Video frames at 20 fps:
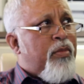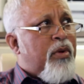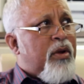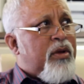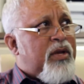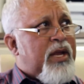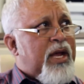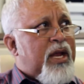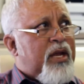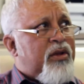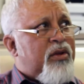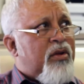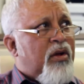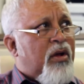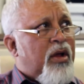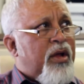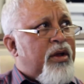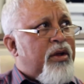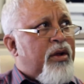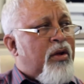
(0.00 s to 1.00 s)
my dad
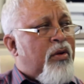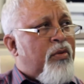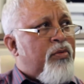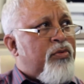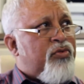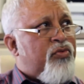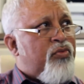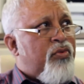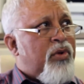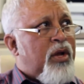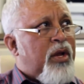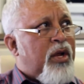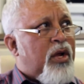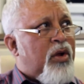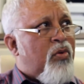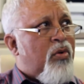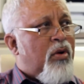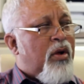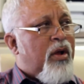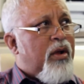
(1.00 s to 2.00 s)
died and I was really
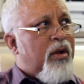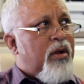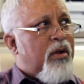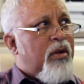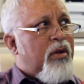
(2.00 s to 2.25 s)
quite